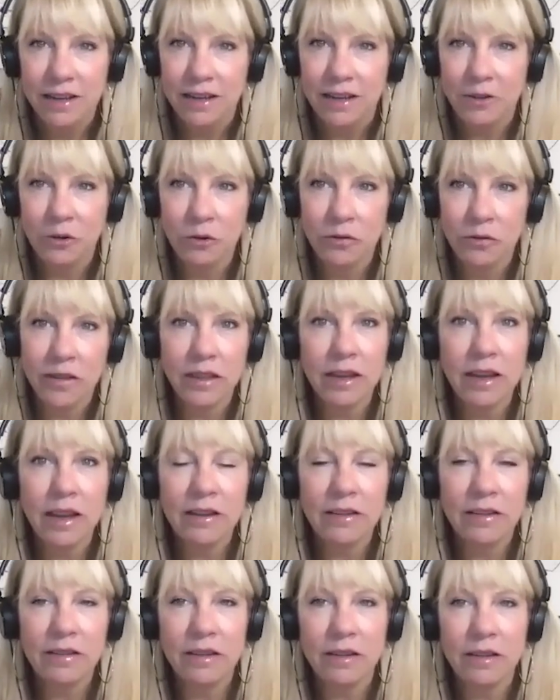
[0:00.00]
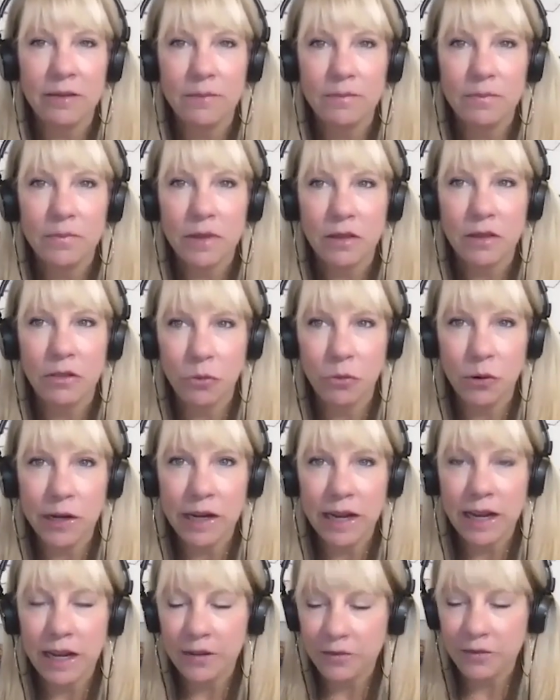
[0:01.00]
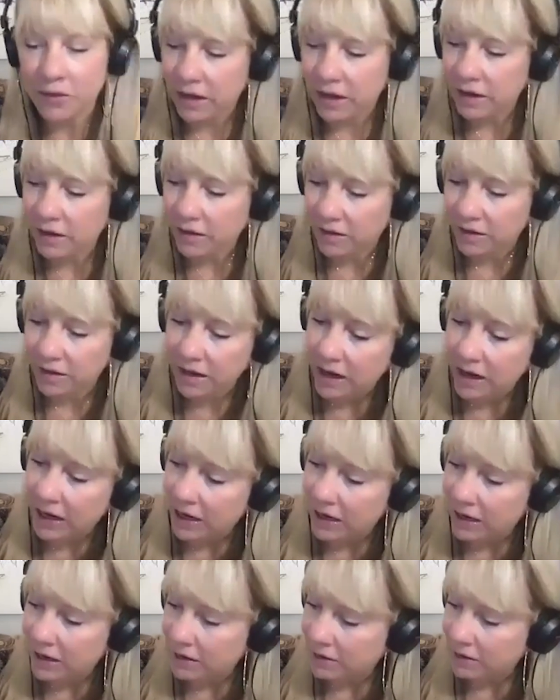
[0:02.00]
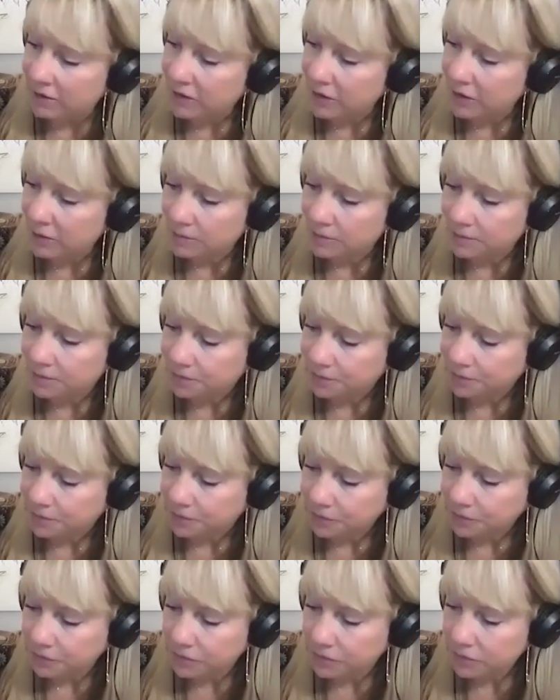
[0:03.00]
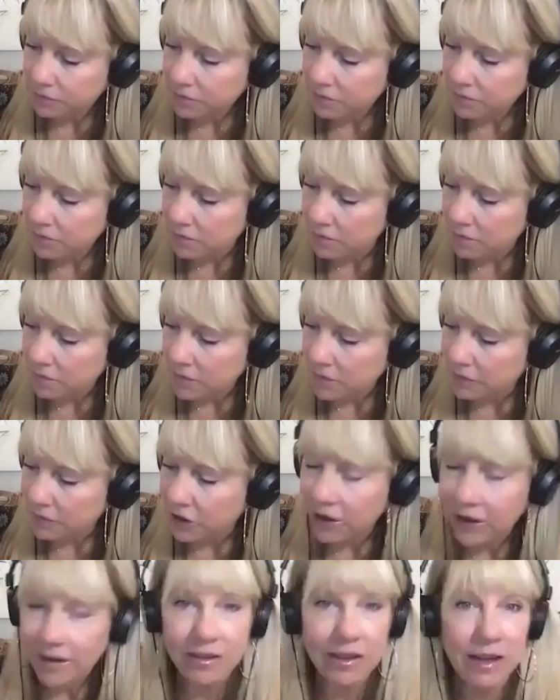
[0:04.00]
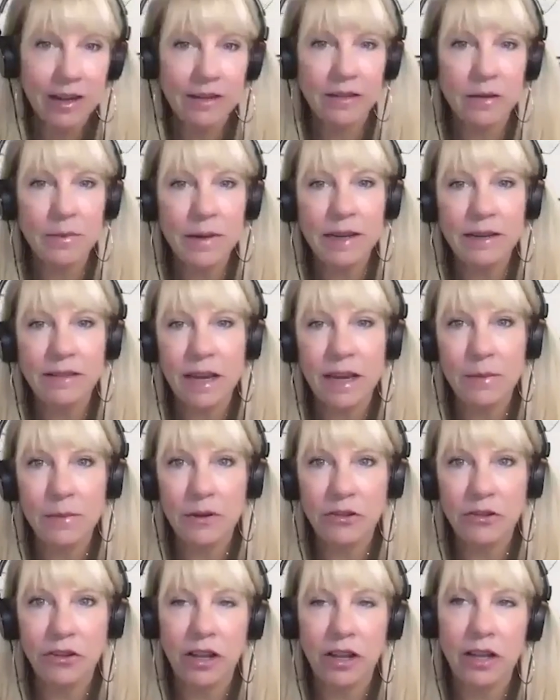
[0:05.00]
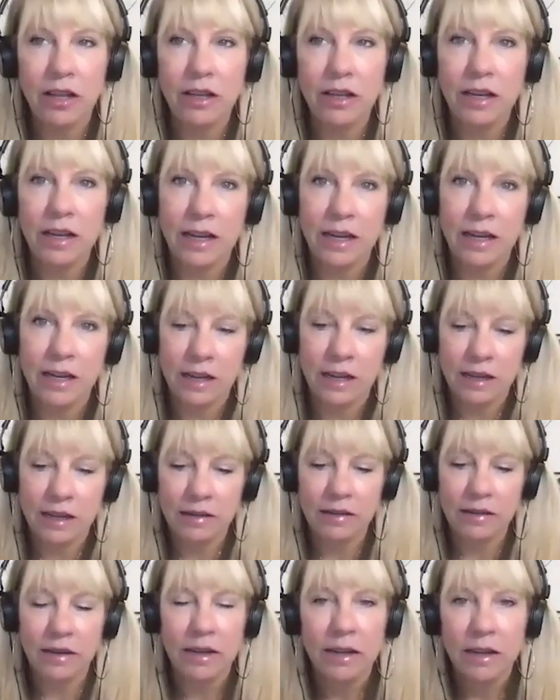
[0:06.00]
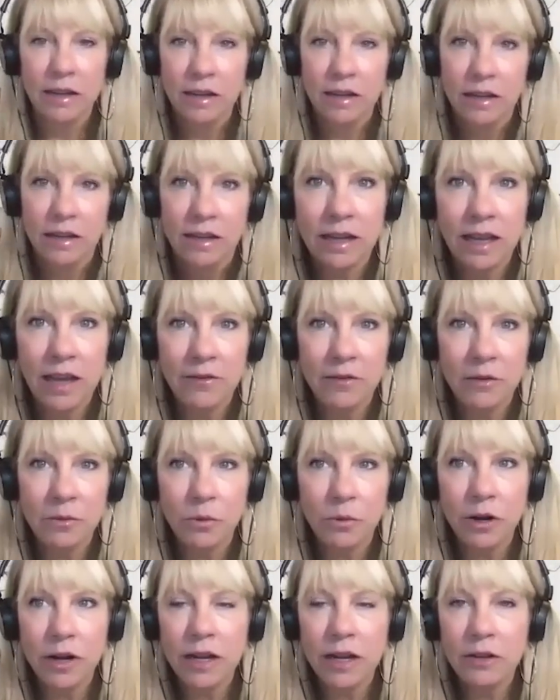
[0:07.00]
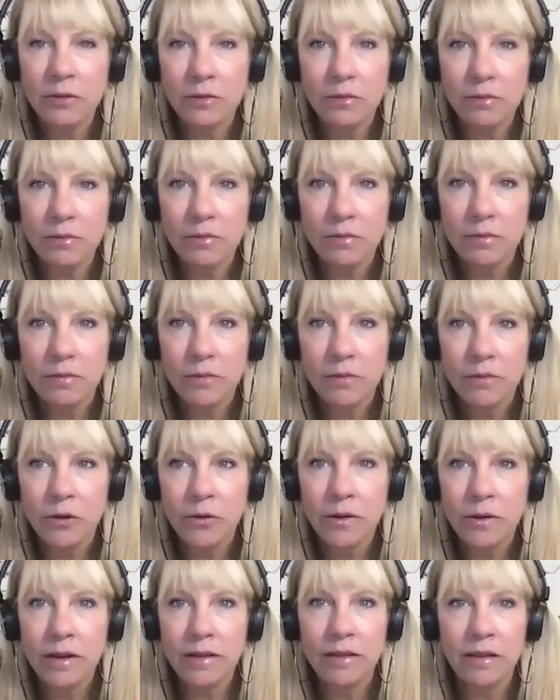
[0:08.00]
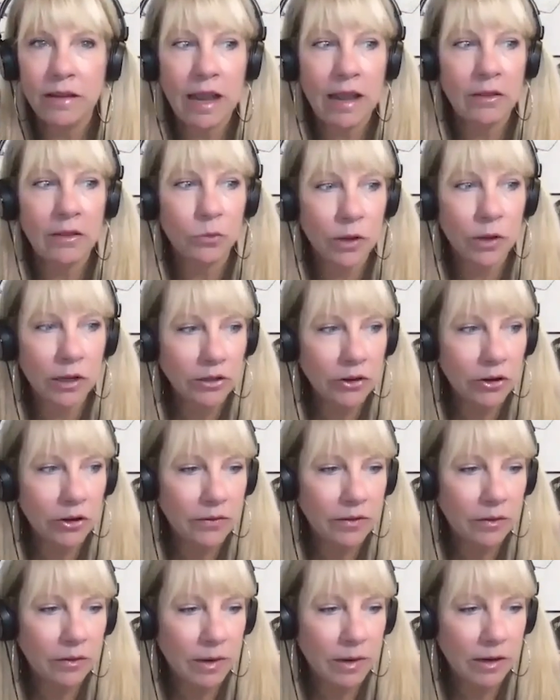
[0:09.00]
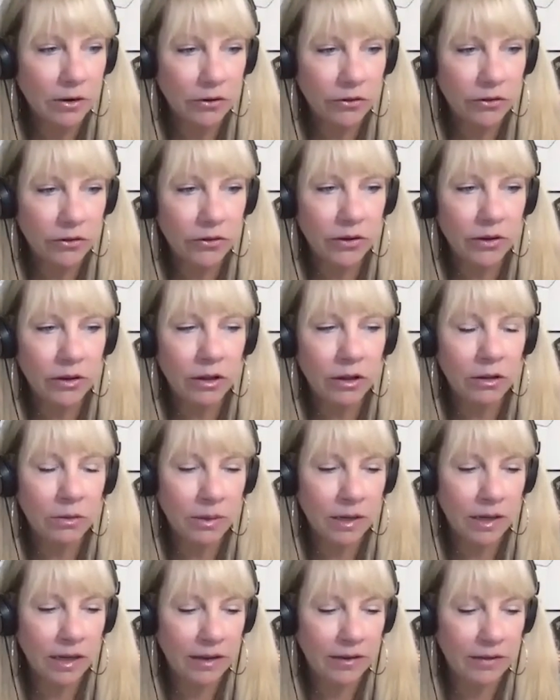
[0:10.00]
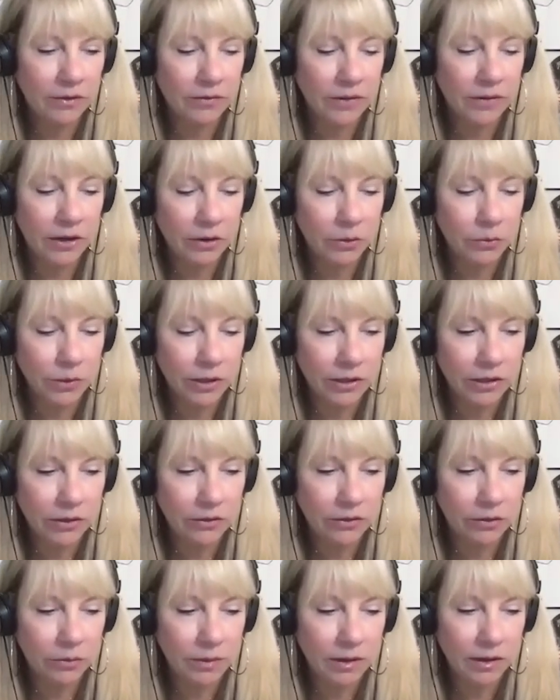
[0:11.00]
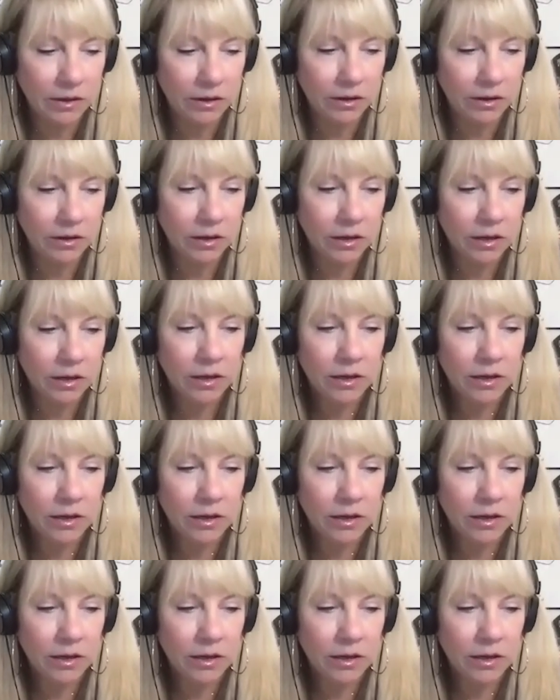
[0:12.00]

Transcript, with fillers: over the next three and a half days. And very excited to meet Daymond John and Kevin Brown, who isn't as well known of a speaker to y'all, but he's a very well known speaker